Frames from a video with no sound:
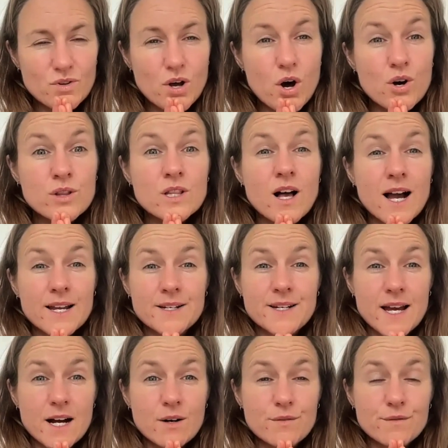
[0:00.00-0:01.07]
online
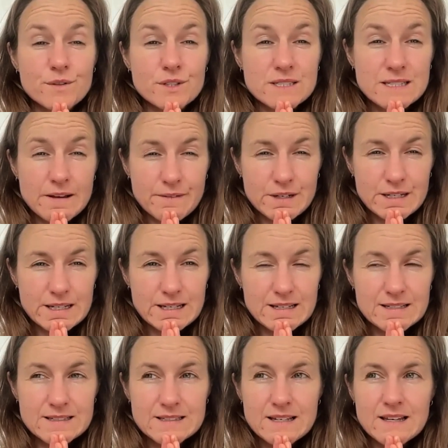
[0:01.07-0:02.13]
now for 7
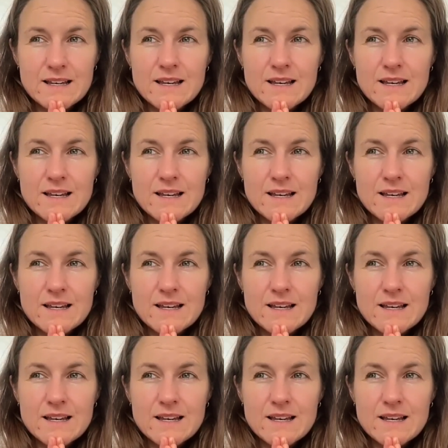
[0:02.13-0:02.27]
years,